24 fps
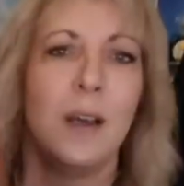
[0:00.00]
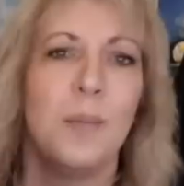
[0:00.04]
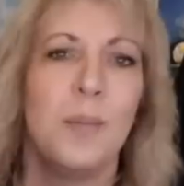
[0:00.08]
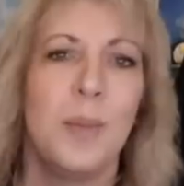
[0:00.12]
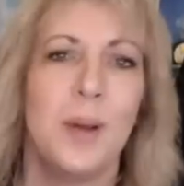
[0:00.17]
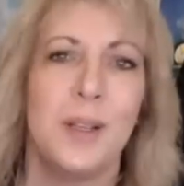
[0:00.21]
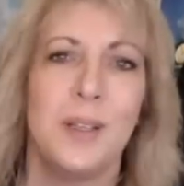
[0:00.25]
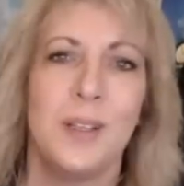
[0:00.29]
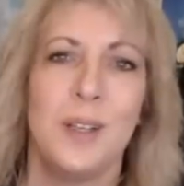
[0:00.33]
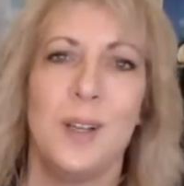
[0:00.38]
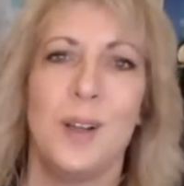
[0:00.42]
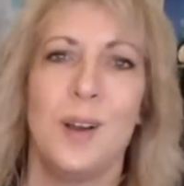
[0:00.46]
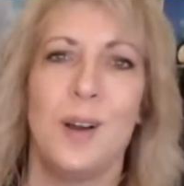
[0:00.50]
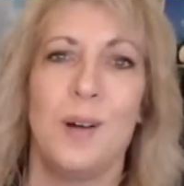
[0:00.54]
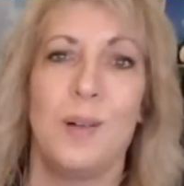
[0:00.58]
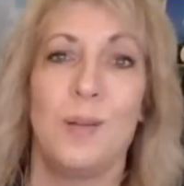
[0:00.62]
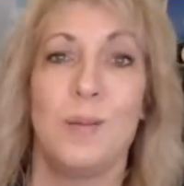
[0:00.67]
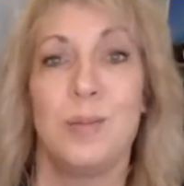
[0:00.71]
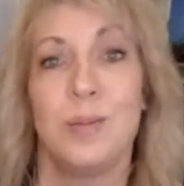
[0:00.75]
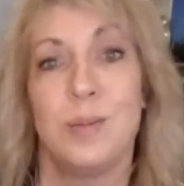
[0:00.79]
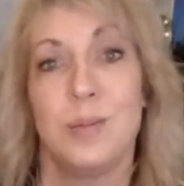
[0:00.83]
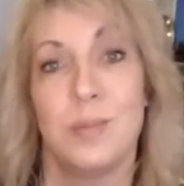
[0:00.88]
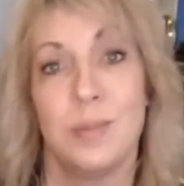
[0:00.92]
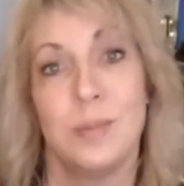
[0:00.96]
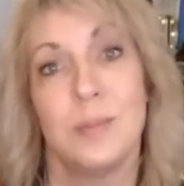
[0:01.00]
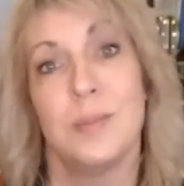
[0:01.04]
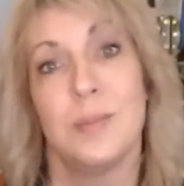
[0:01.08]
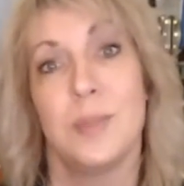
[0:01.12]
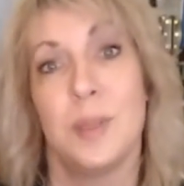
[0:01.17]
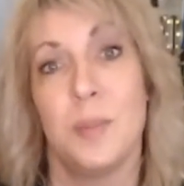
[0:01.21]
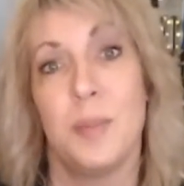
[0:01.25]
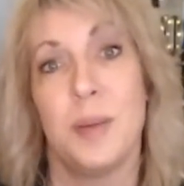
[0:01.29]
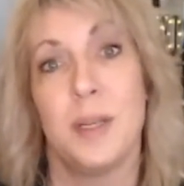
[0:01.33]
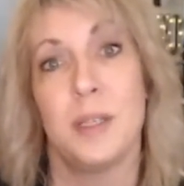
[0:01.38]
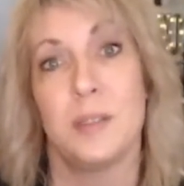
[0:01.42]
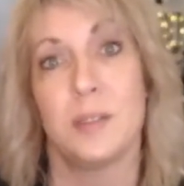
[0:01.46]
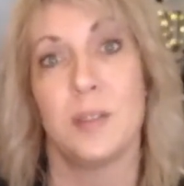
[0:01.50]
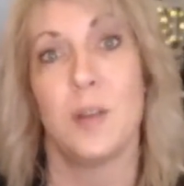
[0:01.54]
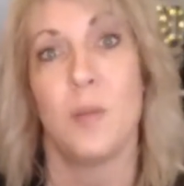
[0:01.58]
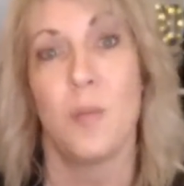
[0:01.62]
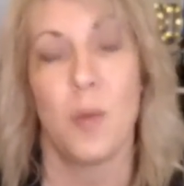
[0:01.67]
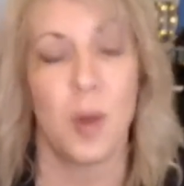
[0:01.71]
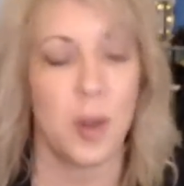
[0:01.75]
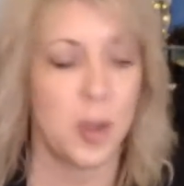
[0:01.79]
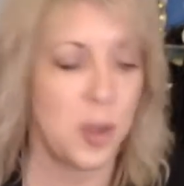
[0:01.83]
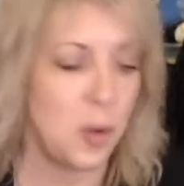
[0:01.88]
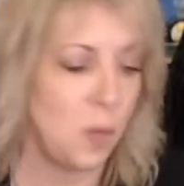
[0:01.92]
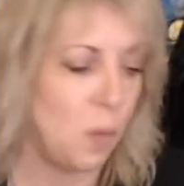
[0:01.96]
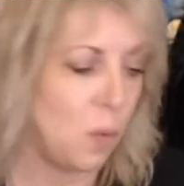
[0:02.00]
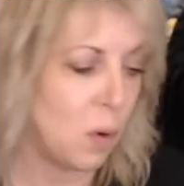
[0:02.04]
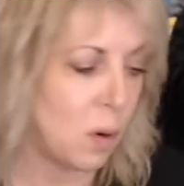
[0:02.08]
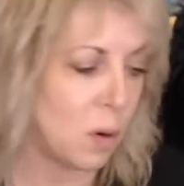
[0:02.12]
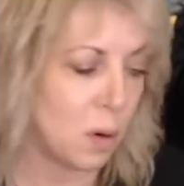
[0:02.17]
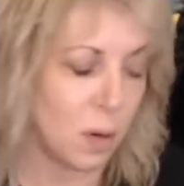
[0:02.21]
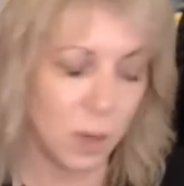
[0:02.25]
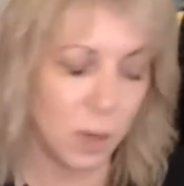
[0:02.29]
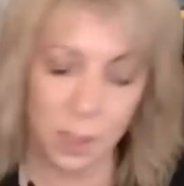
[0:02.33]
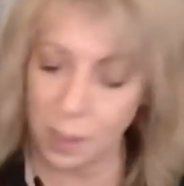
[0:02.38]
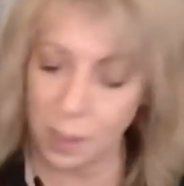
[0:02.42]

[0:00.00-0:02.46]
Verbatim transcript: But you know, depends on where you work